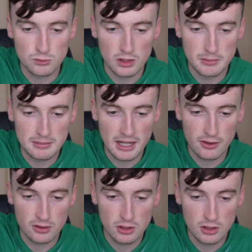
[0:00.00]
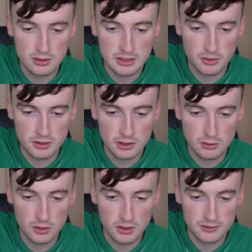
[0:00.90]
why maybe Aaron Connolly might
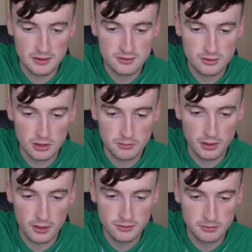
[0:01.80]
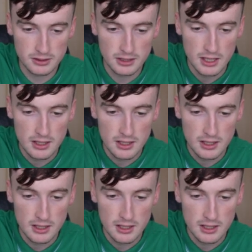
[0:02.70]
go on this side, possibly